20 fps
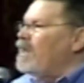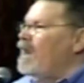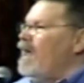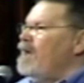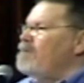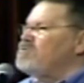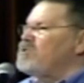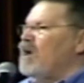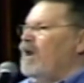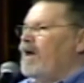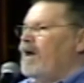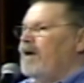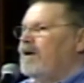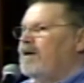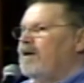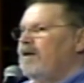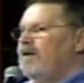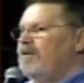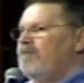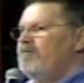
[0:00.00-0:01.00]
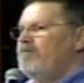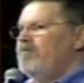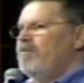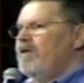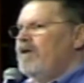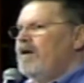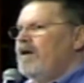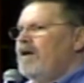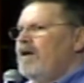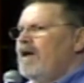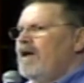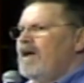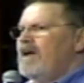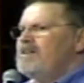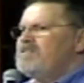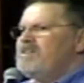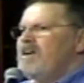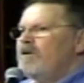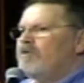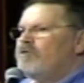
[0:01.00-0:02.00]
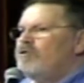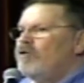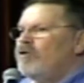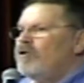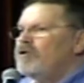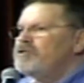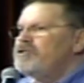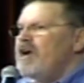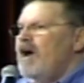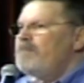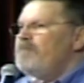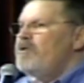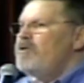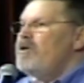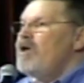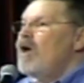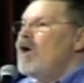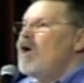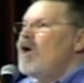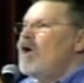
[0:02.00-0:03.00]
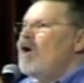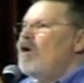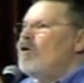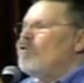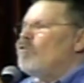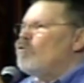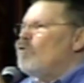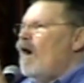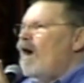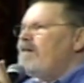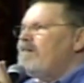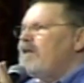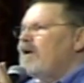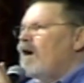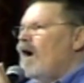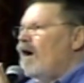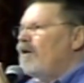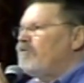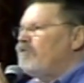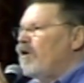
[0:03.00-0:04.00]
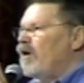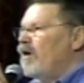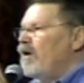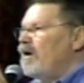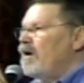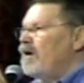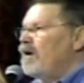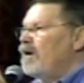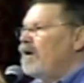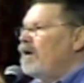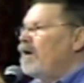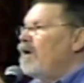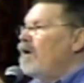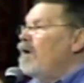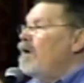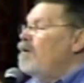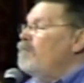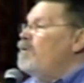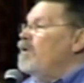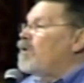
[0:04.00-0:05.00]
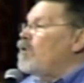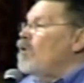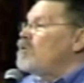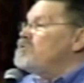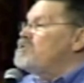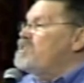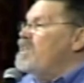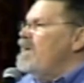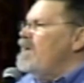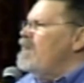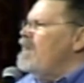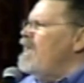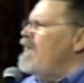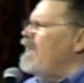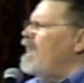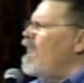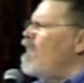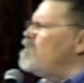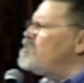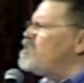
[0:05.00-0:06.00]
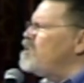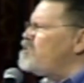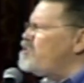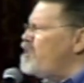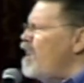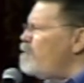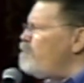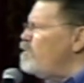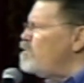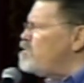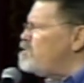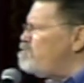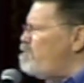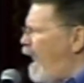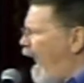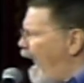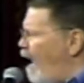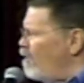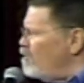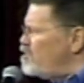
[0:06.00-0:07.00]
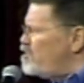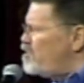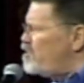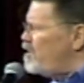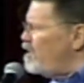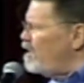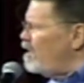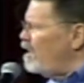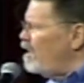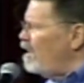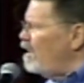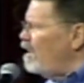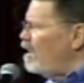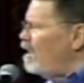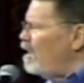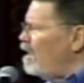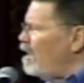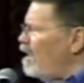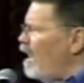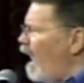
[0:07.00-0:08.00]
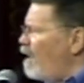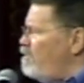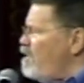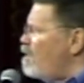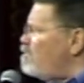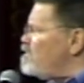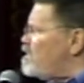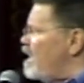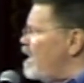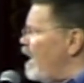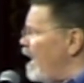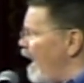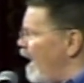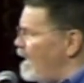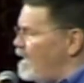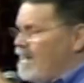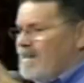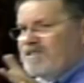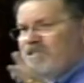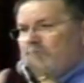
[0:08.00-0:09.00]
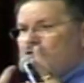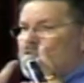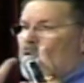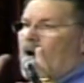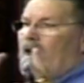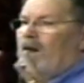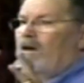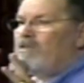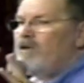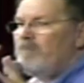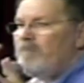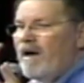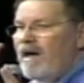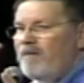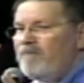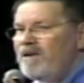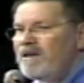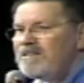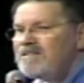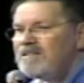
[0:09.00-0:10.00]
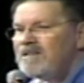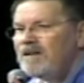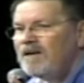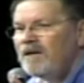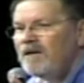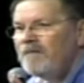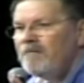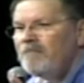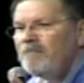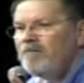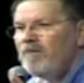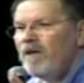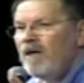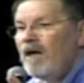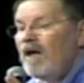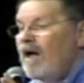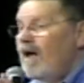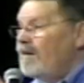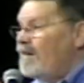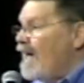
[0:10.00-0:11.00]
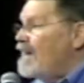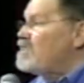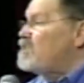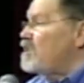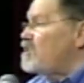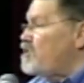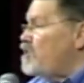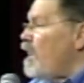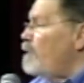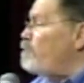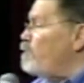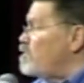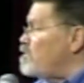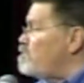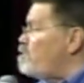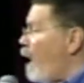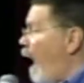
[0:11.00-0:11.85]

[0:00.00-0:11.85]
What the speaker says: the lamb's leg. Is he a cruel shepherd? Right the contrary. Because then he carries a shepherd's pouch. Have you ever seen Indians swaddle their babies? That's a shepherd's